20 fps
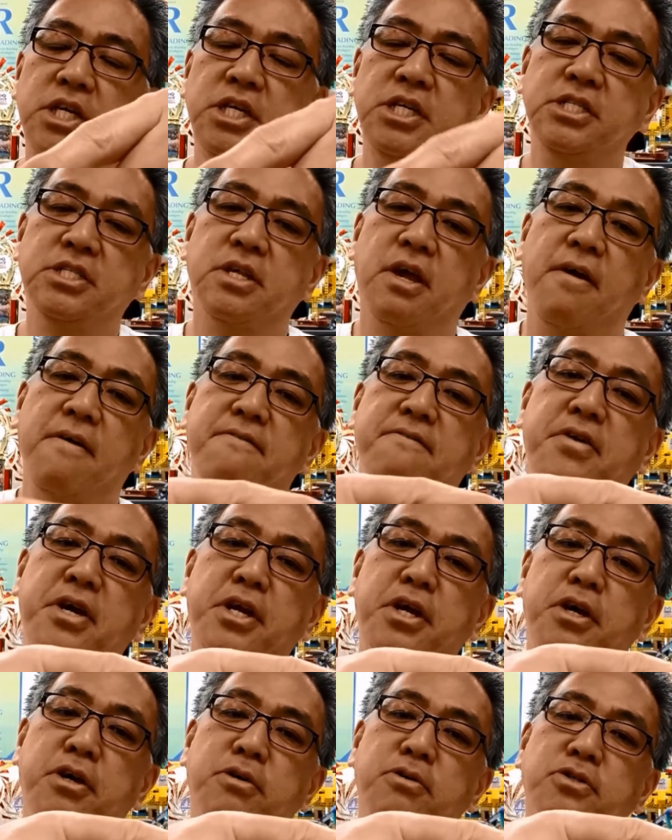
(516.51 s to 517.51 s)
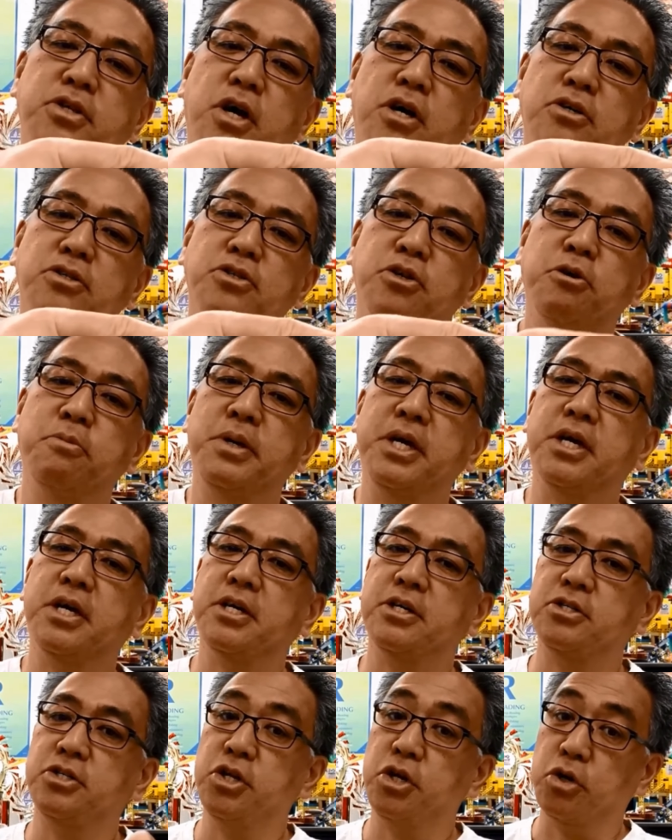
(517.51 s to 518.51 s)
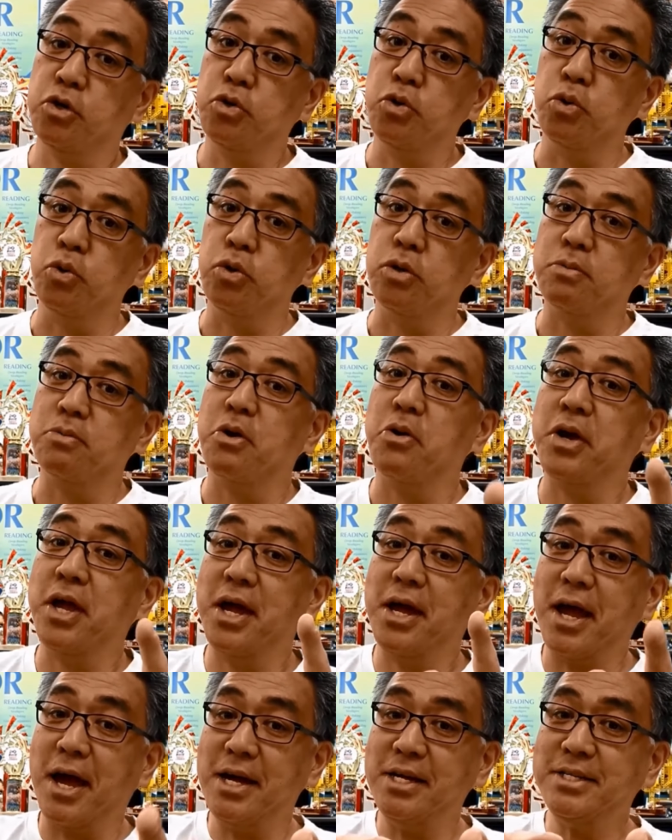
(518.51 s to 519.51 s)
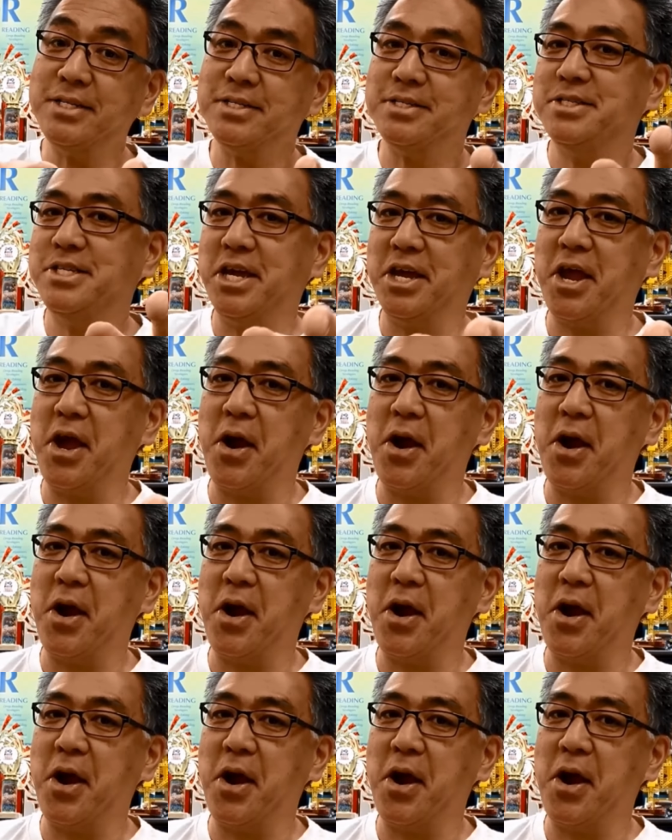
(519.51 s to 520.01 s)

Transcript: these videos also because they're cool. Okay guys, take